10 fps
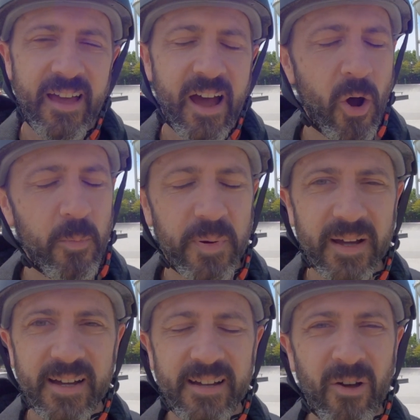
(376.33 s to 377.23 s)
I
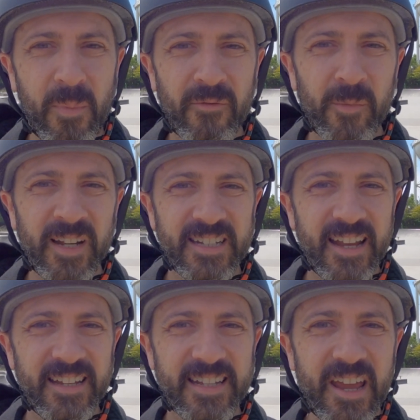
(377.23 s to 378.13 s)
hope everybody's
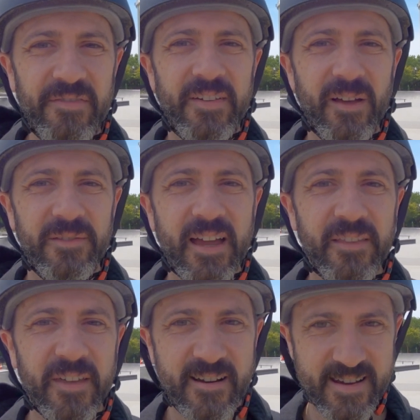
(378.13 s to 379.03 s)
staying safe, healthy
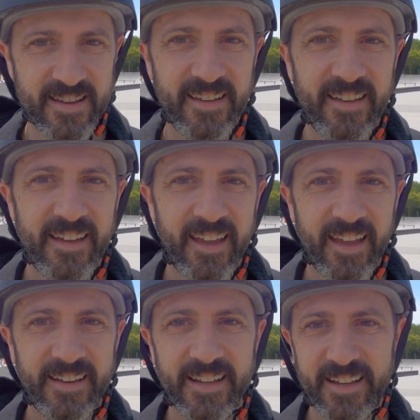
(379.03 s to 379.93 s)
out there,
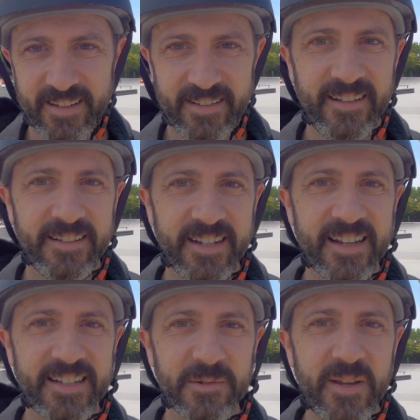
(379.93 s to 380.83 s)
and see you
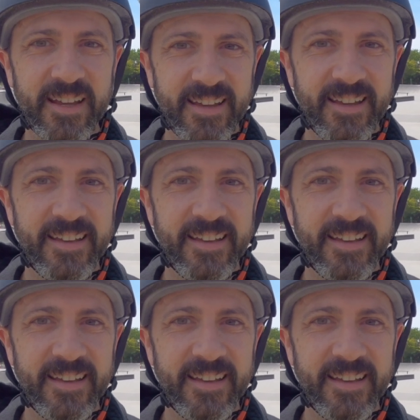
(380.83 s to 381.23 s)
guys next week.